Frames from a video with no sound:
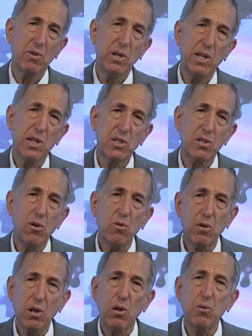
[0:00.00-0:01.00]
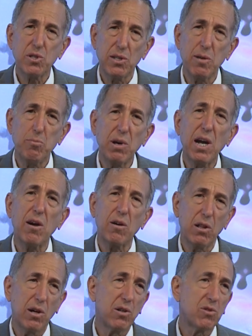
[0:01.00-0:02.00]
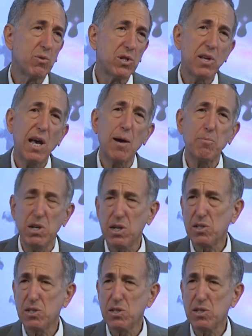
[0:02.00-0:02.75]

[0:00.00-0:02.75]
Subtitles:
that so closely parallels what's happening,